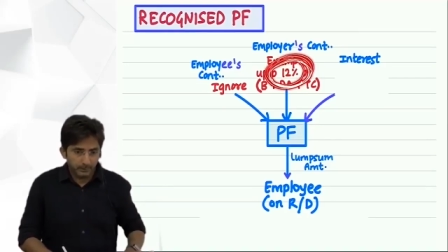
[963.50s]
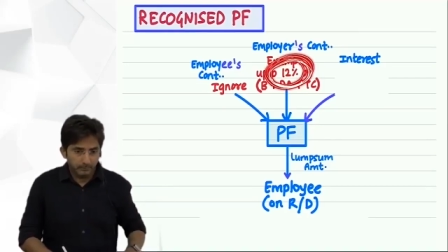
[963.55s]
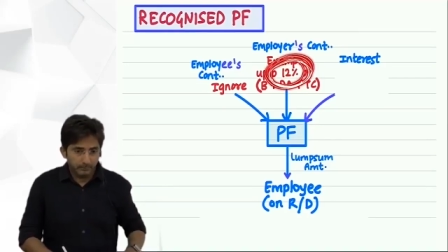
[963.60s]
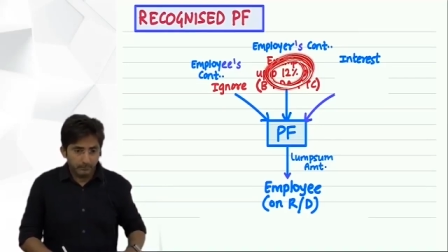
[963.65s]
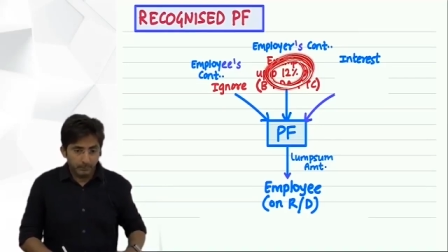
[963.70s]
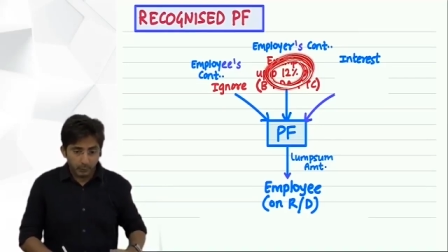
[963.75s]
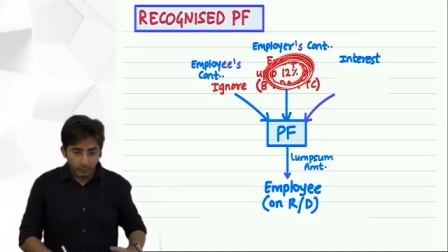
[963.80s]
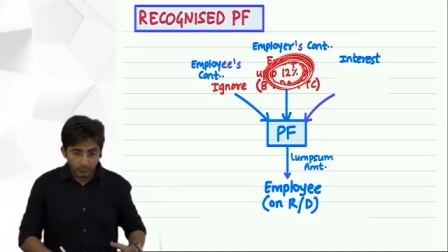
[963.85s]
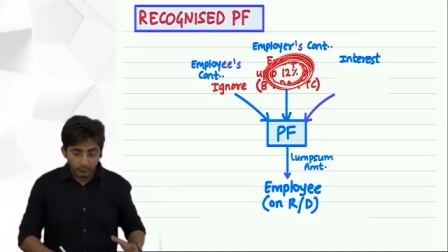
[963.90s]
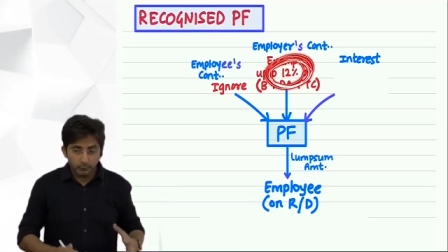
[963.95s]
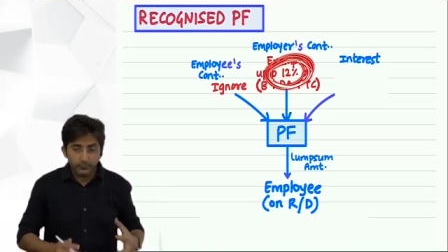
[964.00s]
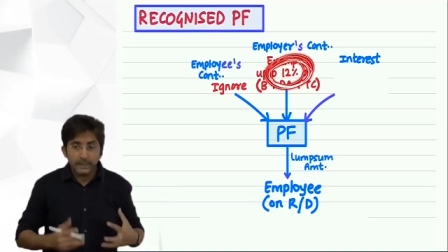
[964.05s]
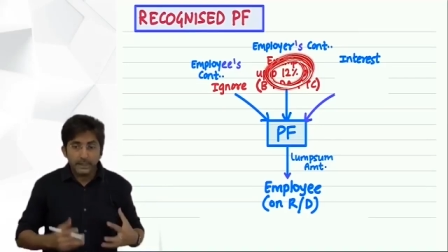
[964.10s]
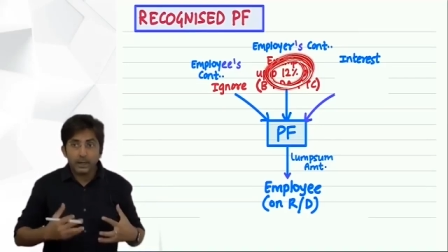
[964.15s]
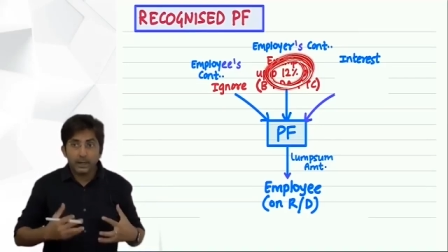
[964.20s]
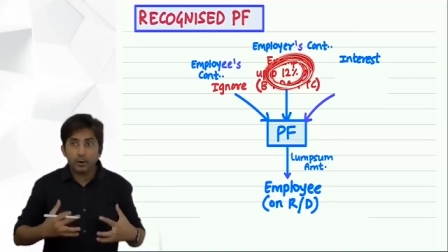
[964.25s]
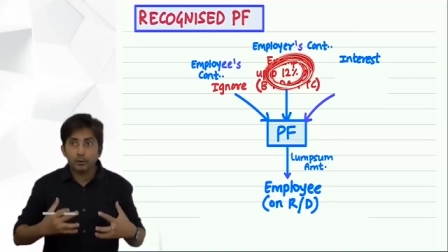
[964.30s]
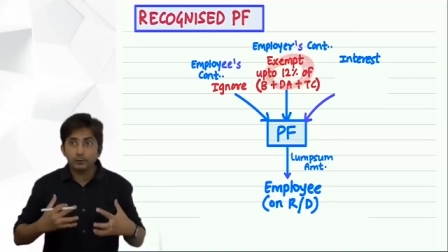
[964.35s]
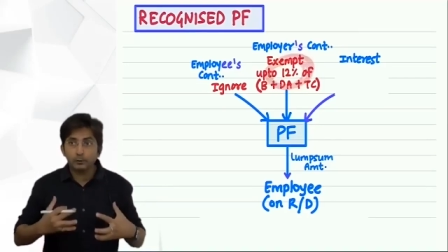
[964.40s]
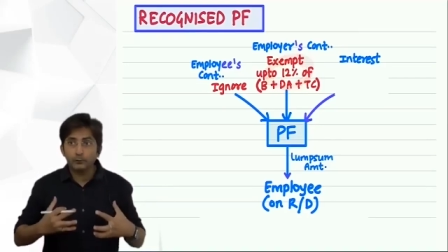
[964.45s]
Because we
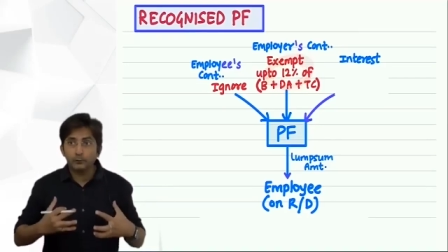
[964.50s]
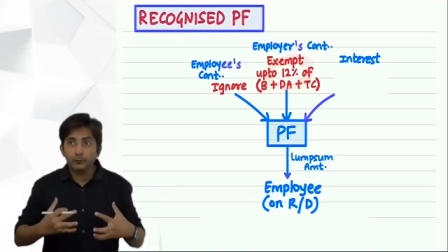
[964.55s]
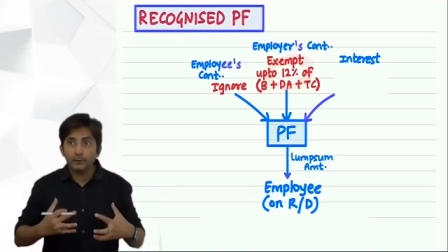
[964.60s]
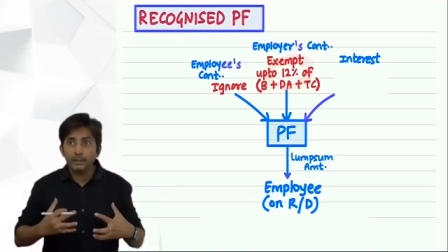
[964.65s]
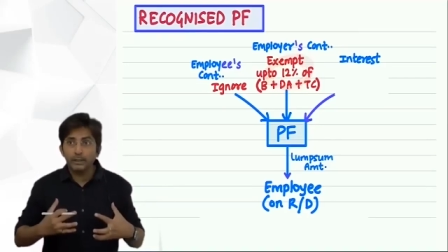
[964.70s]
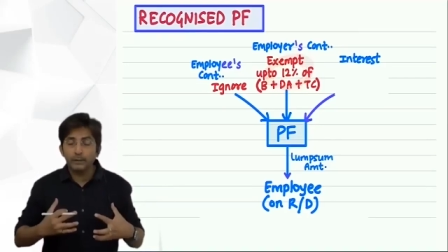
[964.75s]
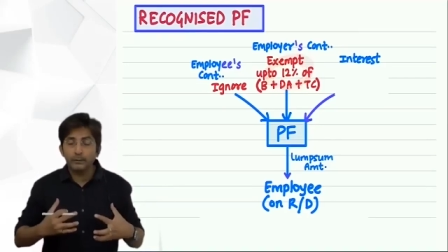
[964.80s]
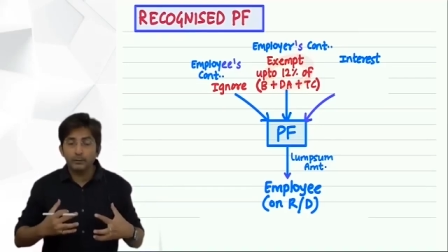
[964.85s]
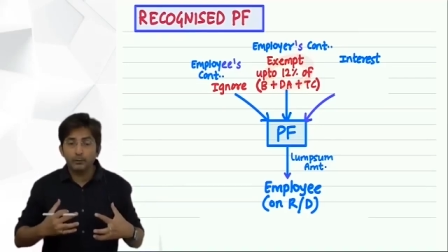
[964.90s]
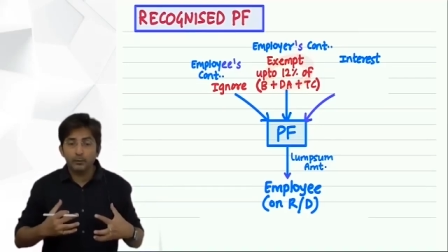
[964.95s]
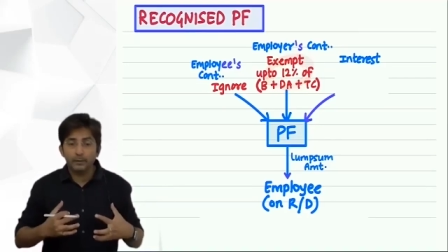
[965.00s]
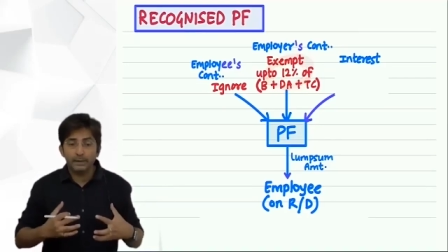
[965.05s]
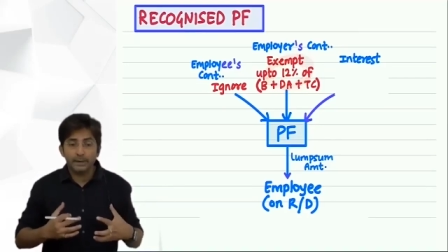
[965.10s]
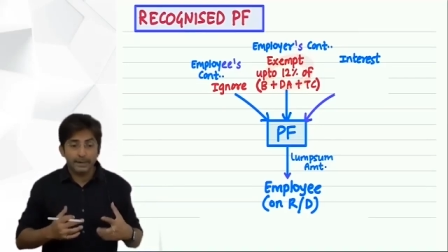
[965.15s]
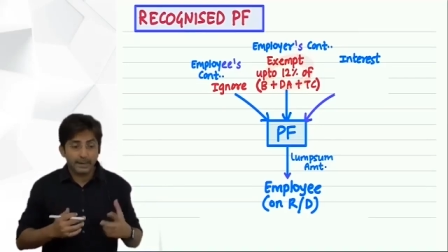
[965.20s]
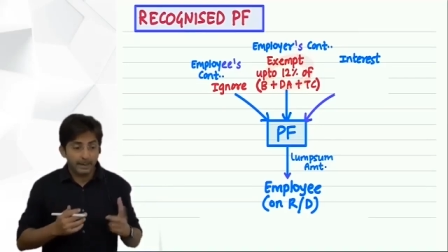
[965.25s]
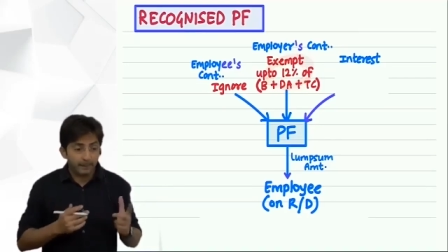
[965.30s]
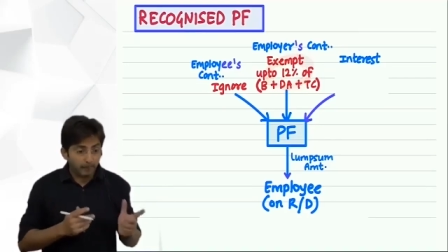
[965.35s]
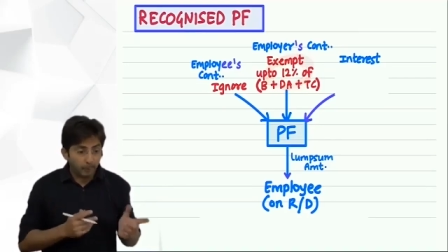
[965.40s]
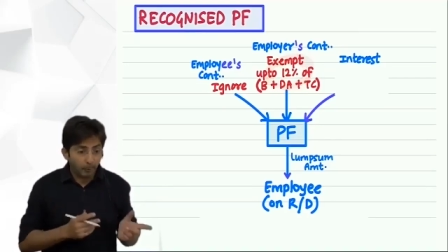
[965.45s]
are also feeling good
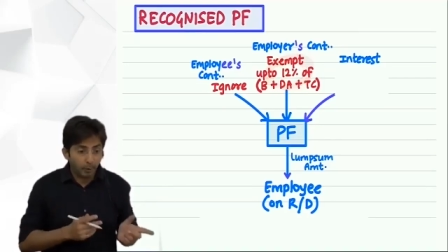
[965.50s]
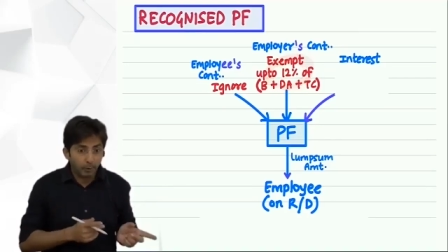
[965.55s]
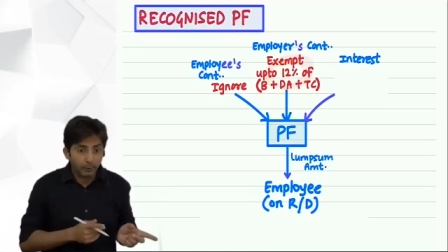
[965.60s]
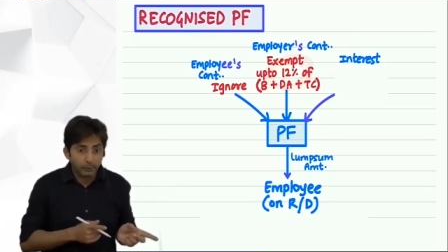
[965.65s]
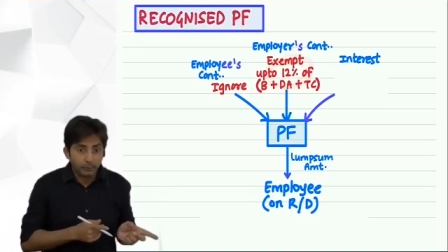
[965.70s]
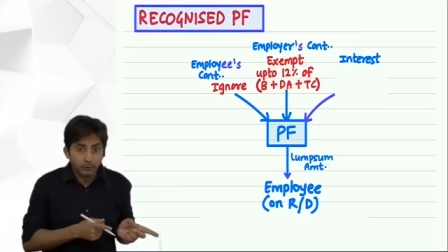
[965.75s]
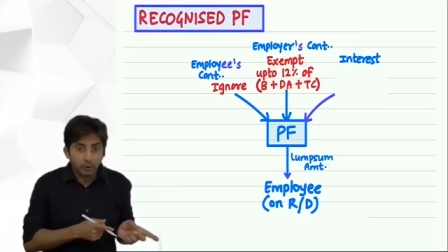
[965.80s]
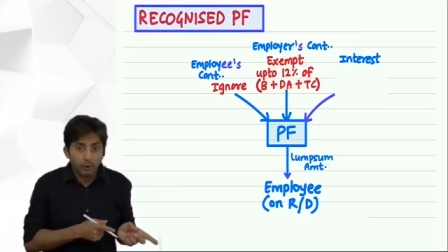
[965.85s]
that employer is